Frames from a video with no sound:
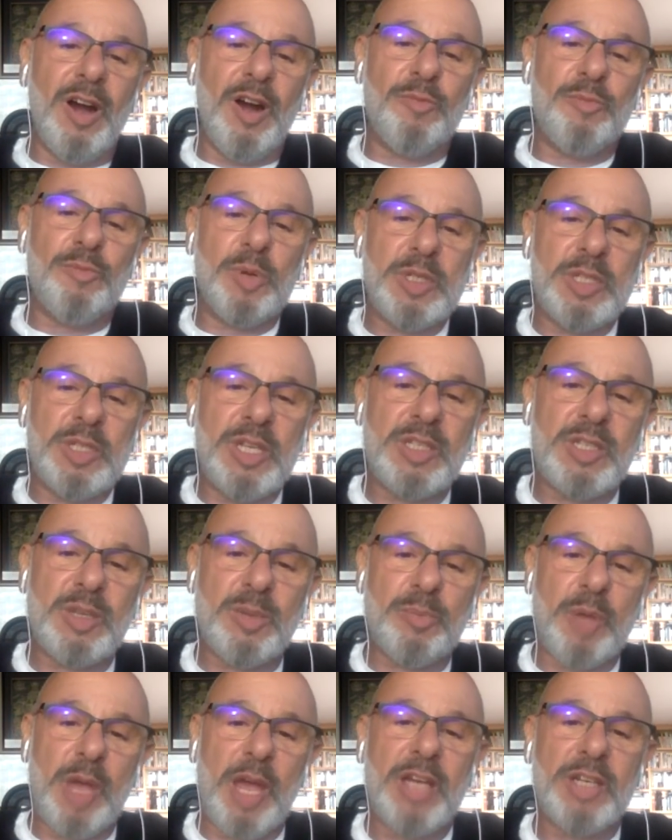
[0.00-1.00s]

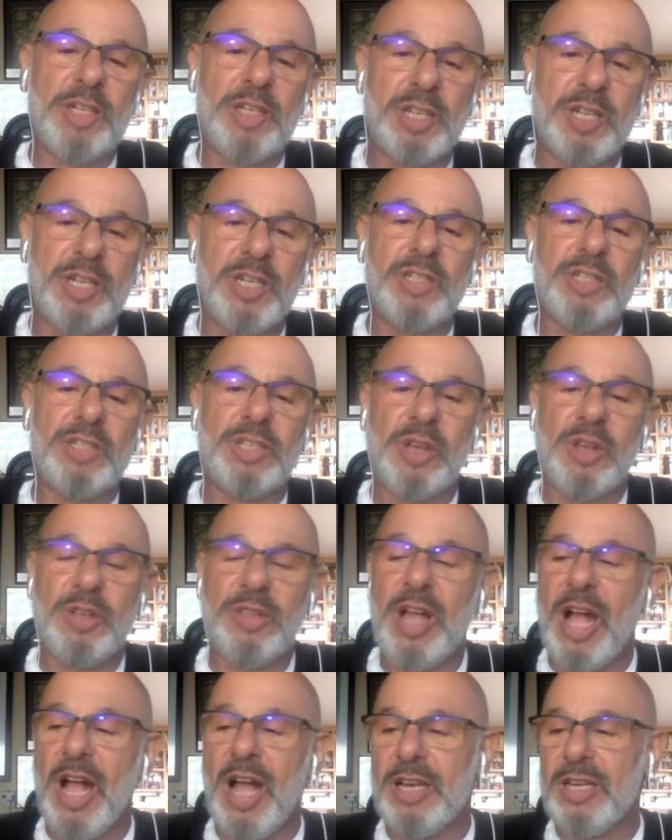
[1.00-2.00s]
participation so
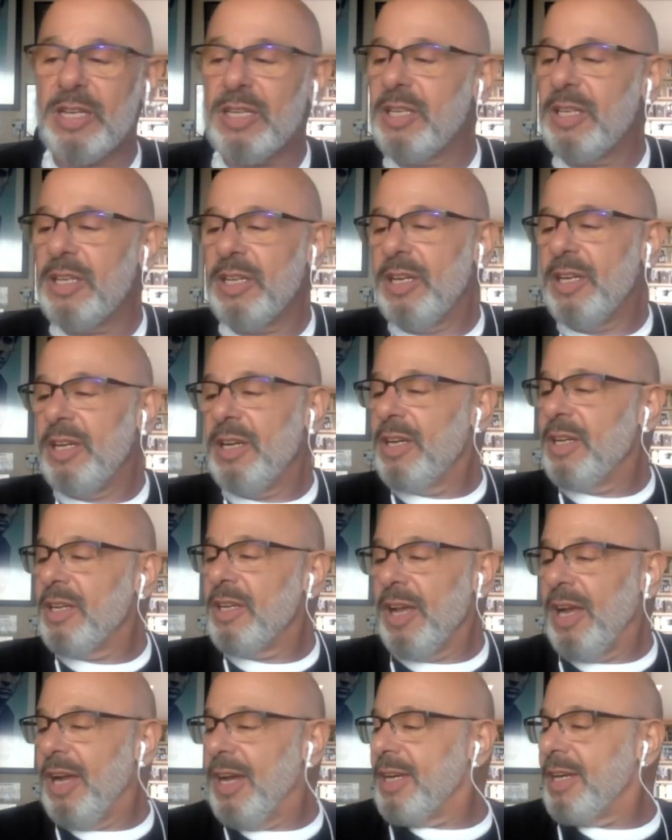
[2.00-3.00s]
that
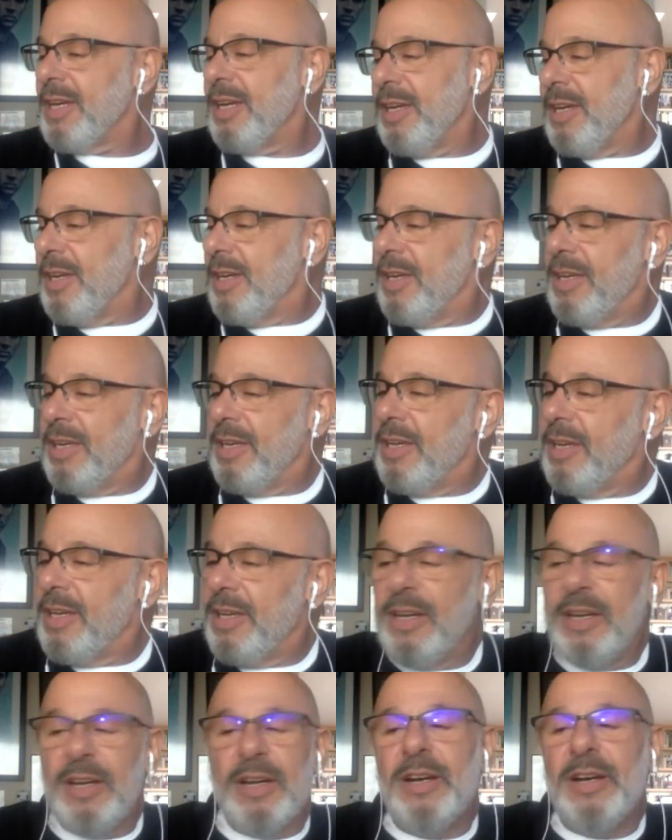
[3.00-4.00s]
like
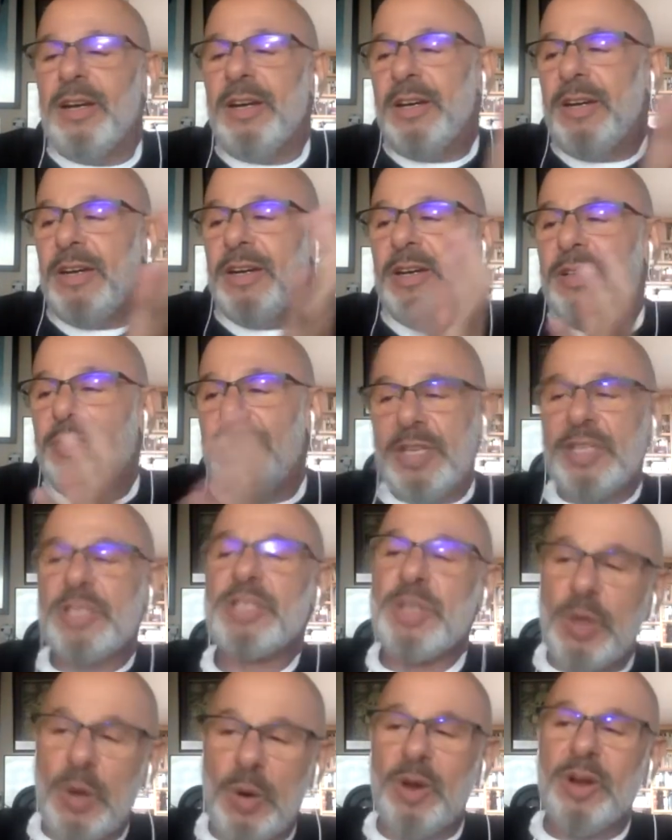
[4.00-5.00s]
this
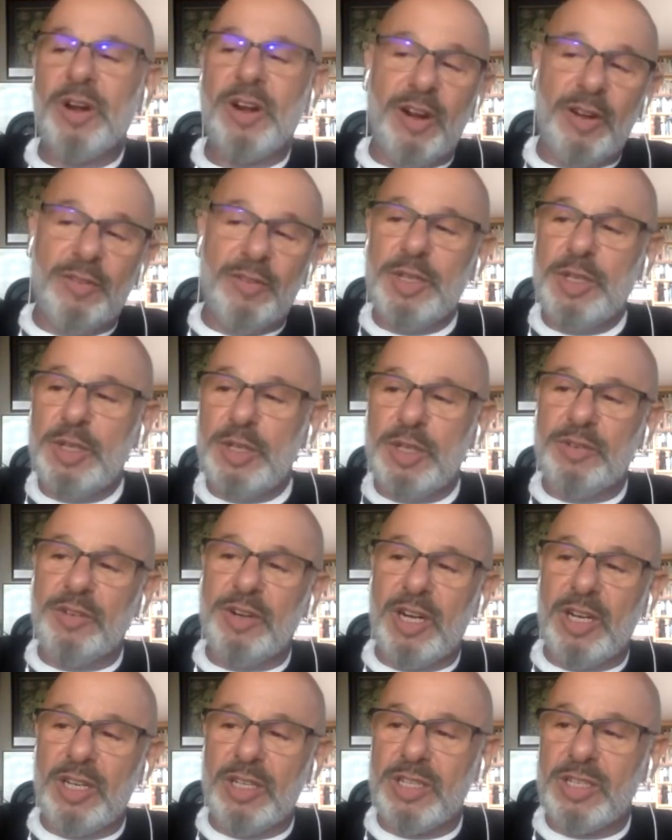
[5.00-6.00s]
corner of the
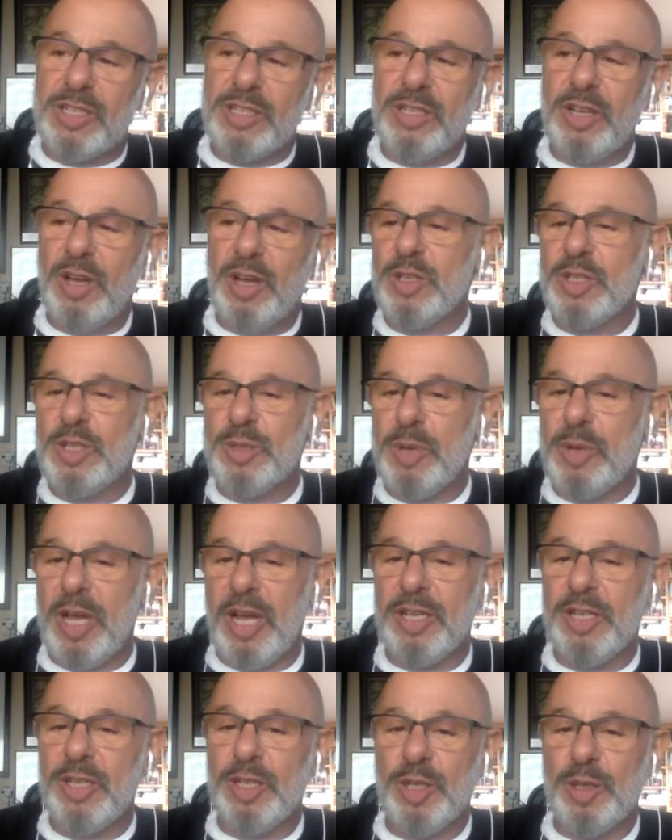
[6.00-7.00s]
universe knows
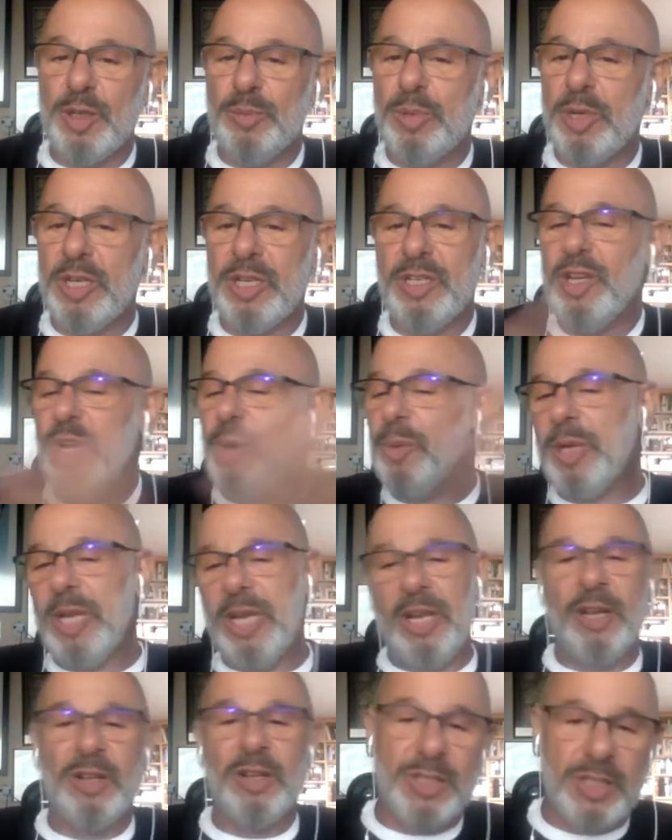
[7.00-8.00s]
about you, but nobody
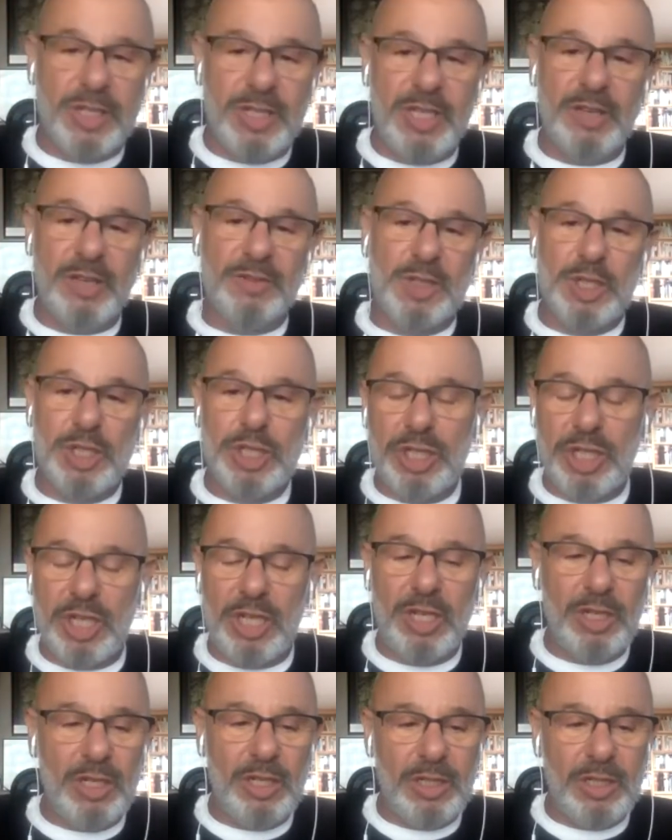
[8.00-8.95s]
else gives a shit.